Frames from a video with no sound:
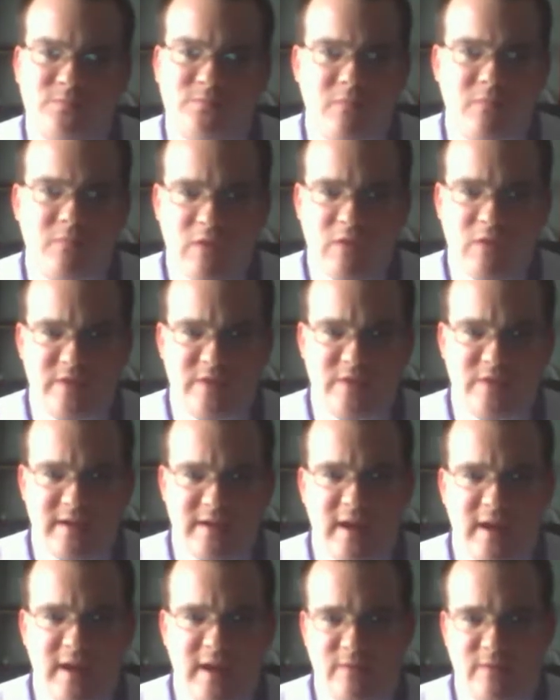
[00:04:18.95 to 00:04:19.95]
It was like not
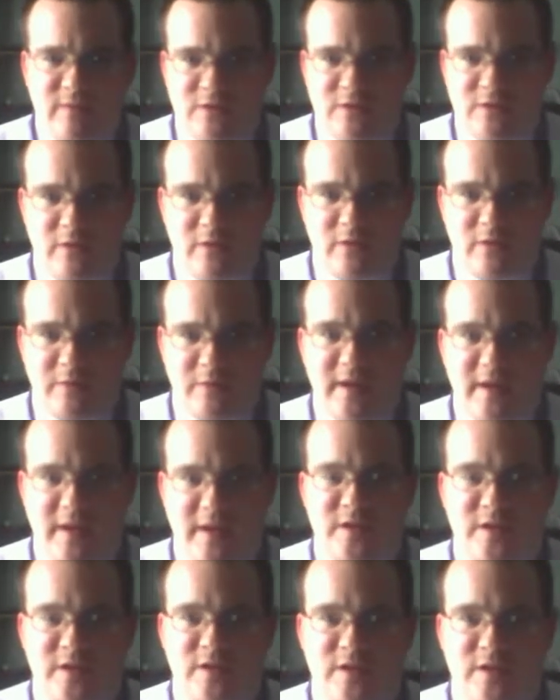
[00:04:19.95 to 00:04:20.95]
even 200
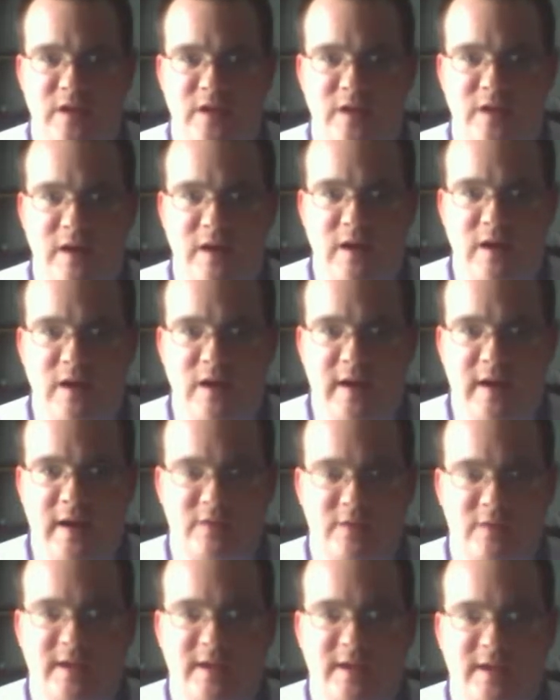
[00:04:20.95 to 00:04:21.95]
pages, and it was
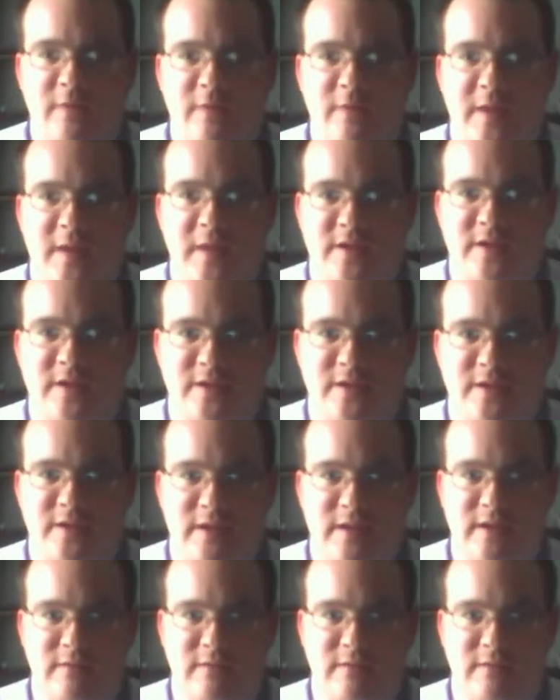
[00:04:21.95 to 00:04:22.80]
the kind of page that